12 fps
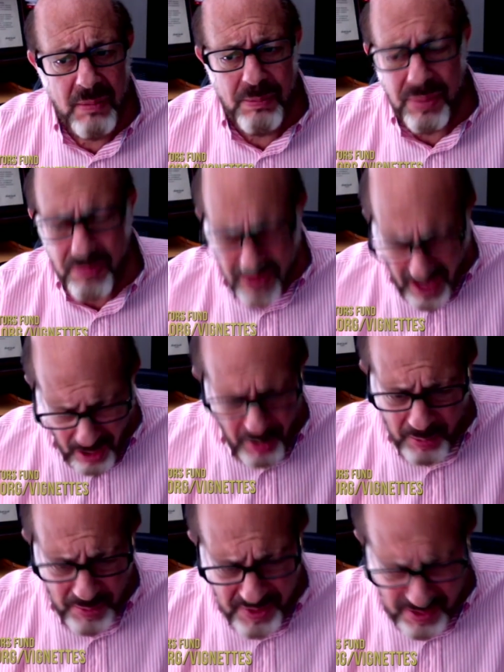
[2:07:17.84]
Well, no,
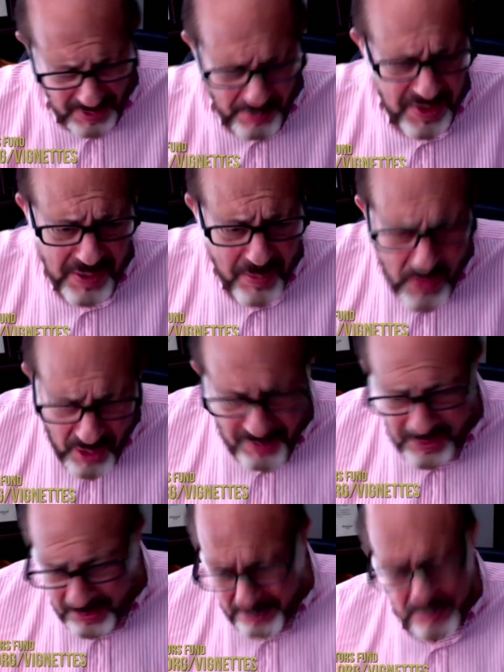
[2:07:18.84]
it was more
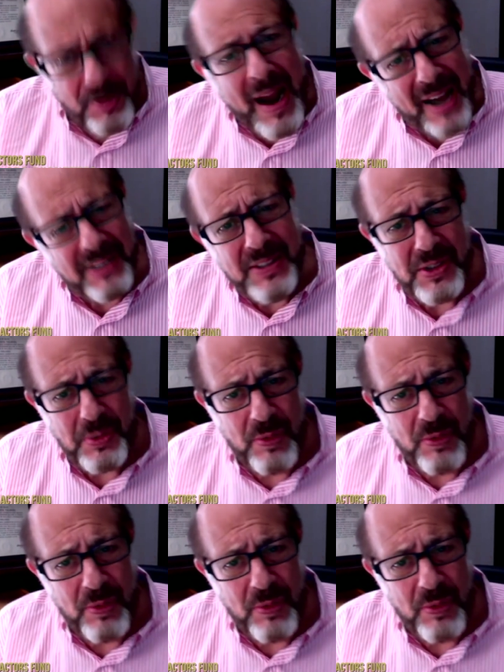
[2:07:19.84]
of a practice